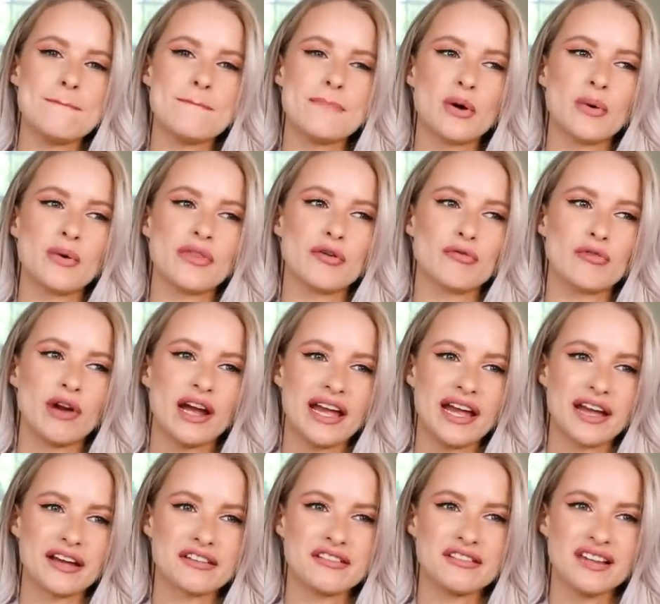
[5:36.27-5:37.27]
But with the right
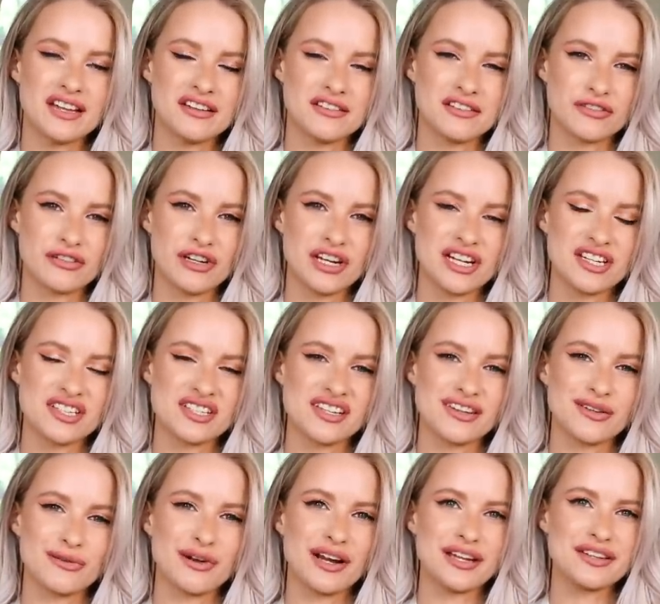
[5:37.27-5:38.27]
accessories
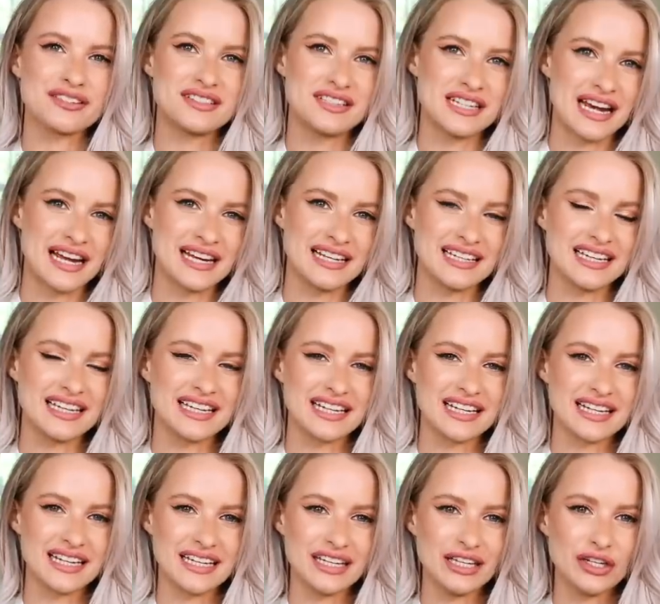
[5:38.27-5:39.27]
and the right
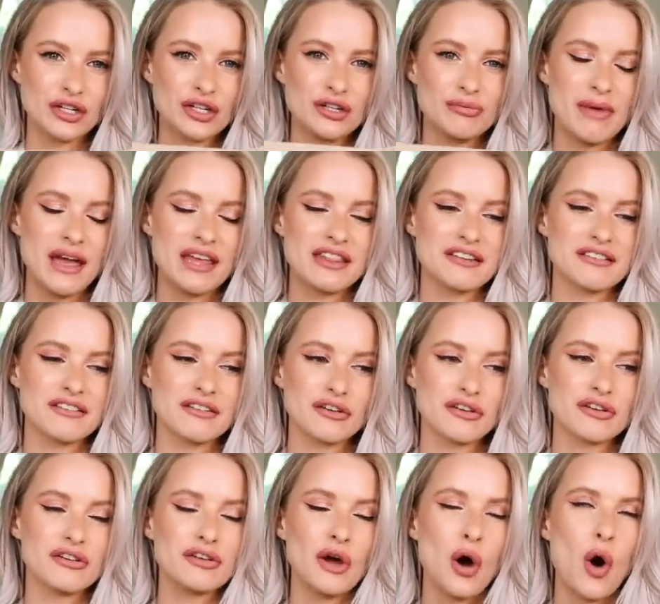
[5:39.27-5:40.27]
styling, you could make this
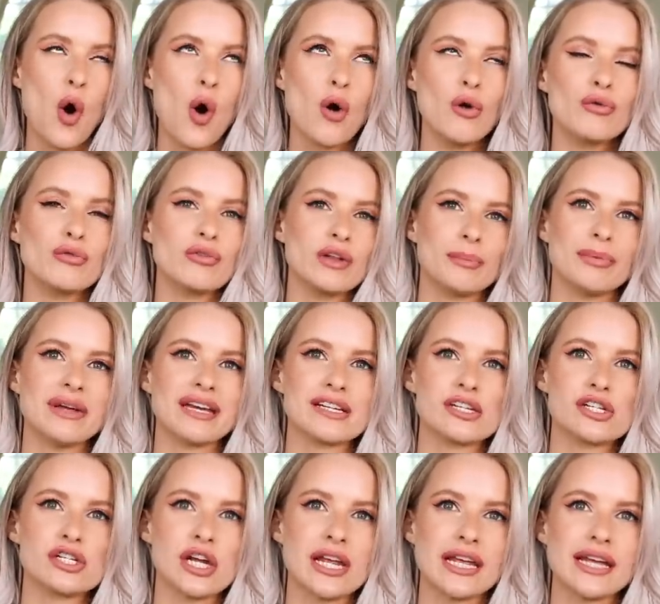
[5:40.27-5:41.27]
look so flipping
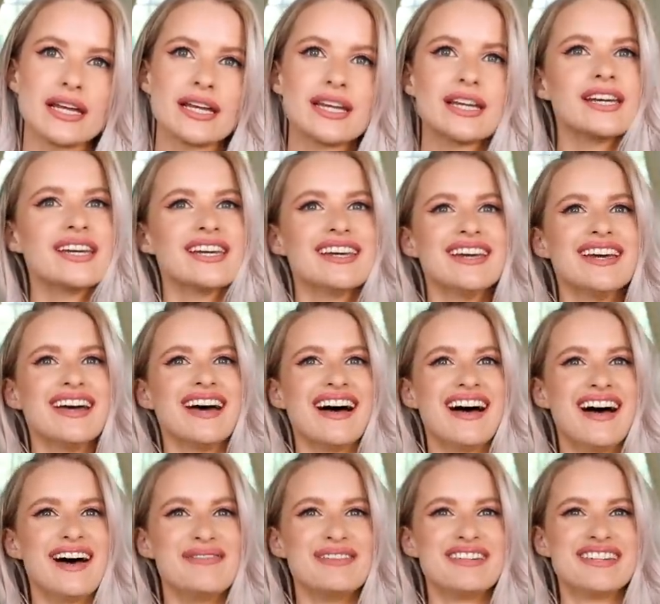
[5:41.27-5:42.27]
chic.
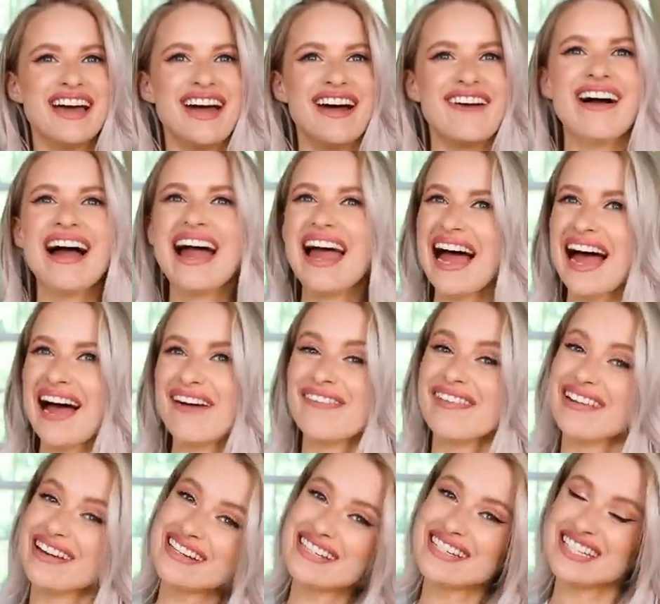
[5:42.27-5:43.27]
Um, so I
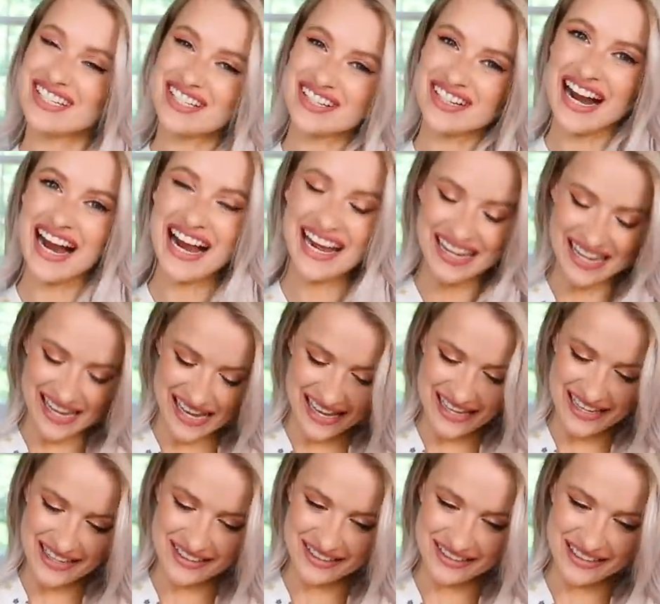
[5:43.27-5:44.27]
wanted to try
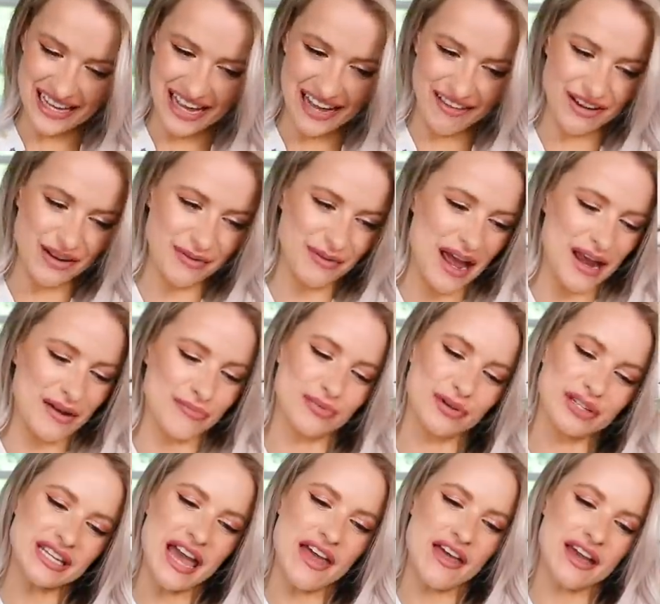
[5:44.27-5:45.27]
it and see how it went.
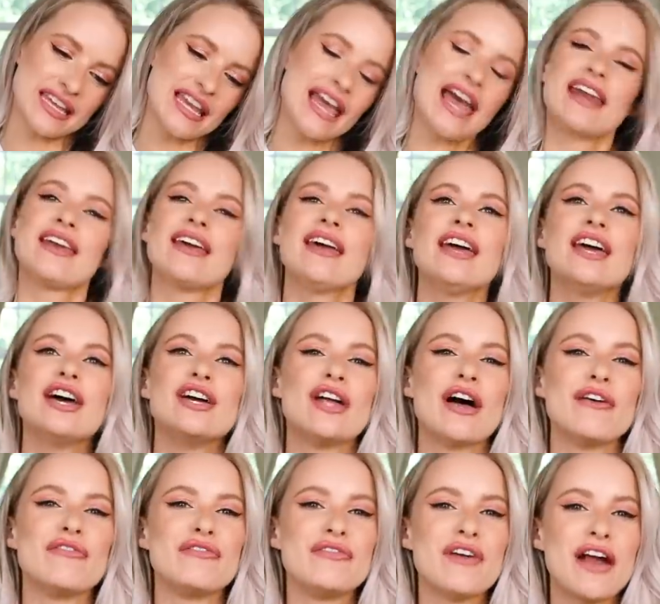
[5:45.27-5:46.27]
But yeah, again,
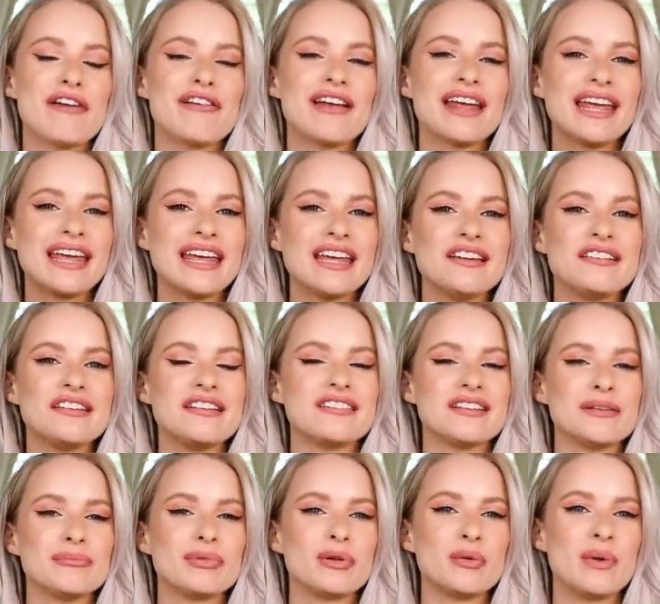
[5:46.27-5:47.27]
a very easy,
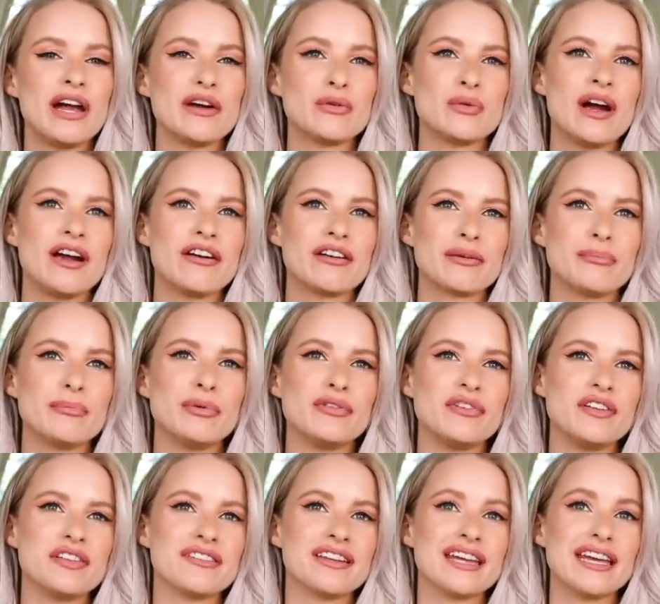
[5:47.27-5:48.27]
simple way of wearing a
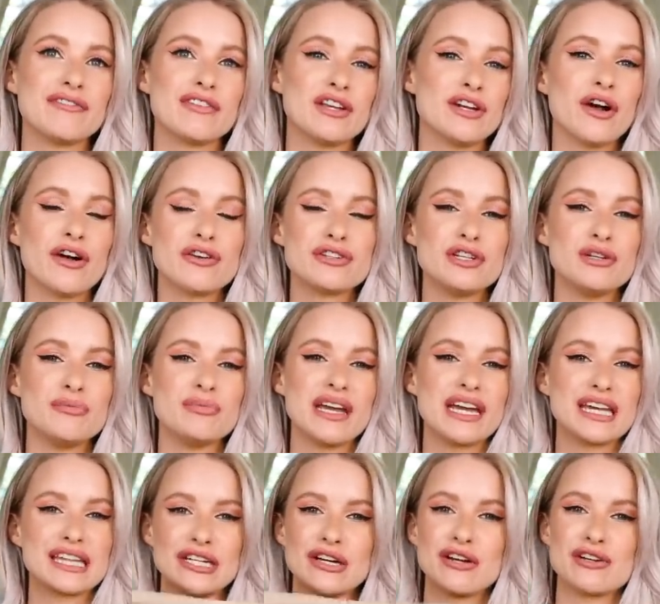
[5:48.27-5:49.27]
puffy sleeve. They're not too
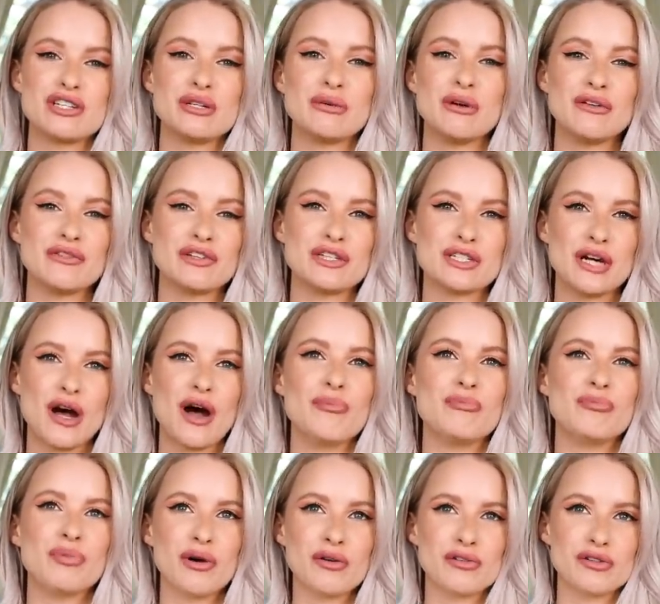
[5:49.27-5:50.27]
big, they're not too over the
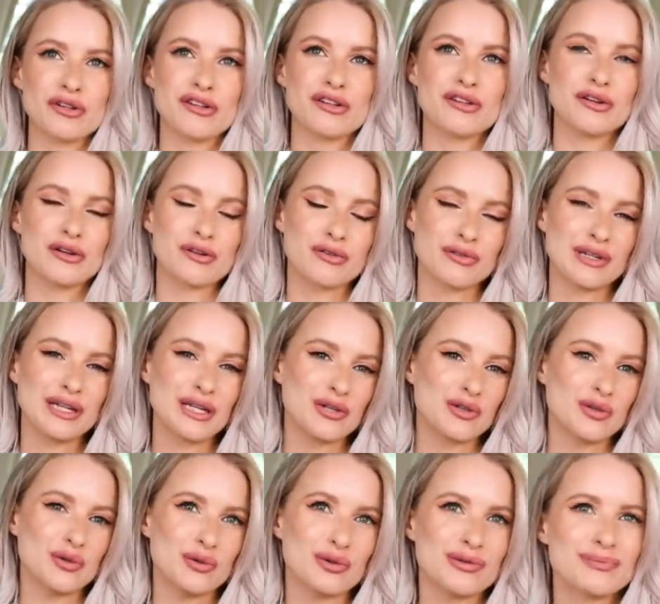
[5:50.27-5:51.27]
top, but just look really
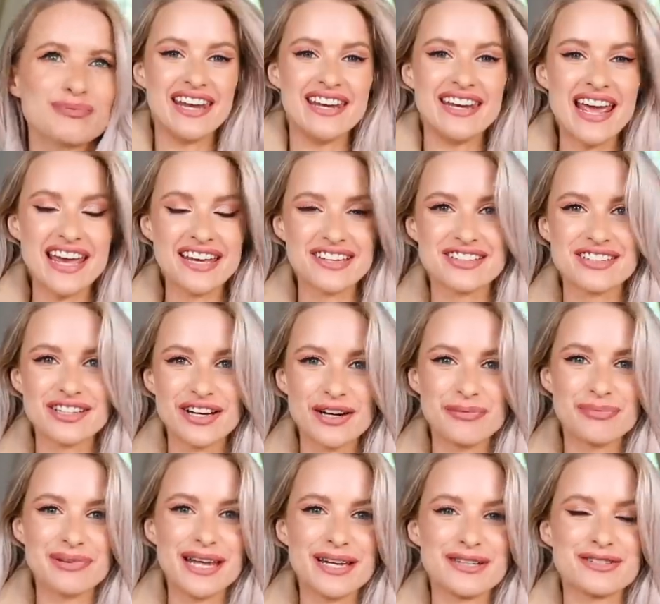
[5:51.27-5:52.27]
cool. Next
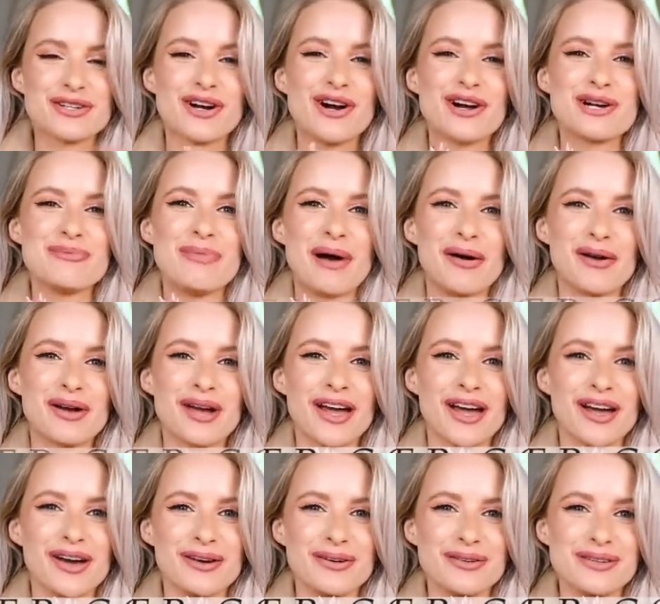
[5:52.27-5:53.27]
up, let's talk about
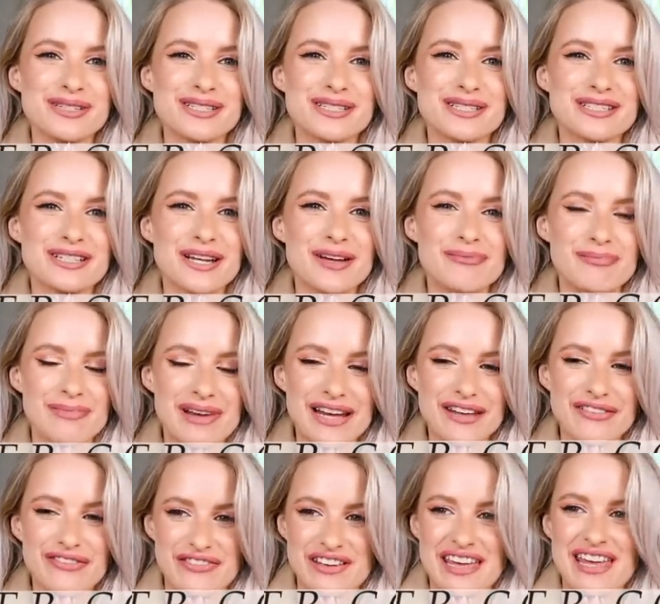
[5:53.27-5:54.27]
coats.
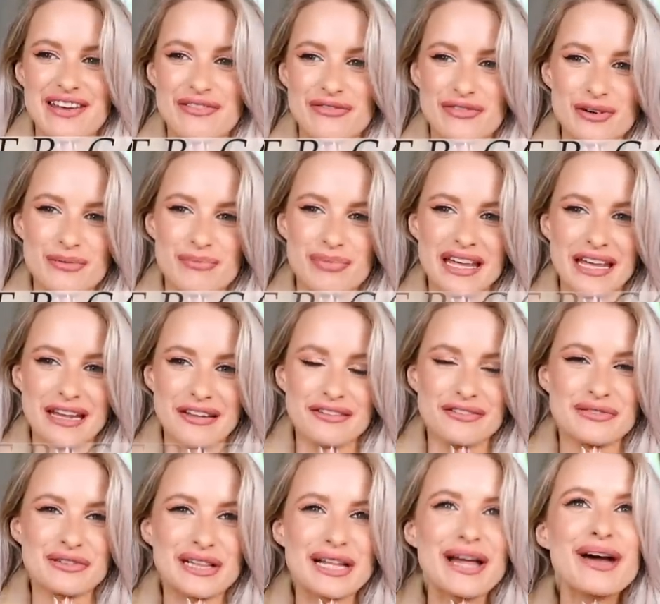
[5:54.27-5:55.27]
My favourite piece
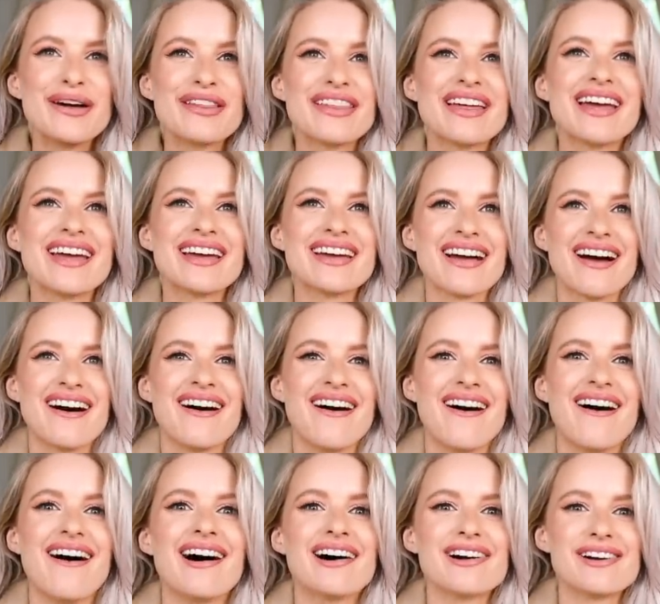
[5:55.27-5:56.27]
of clothing
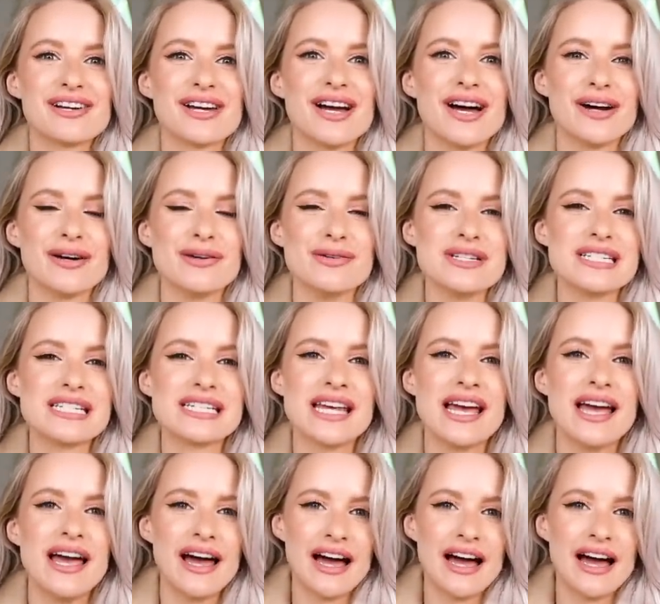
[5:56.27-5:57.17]
are coats.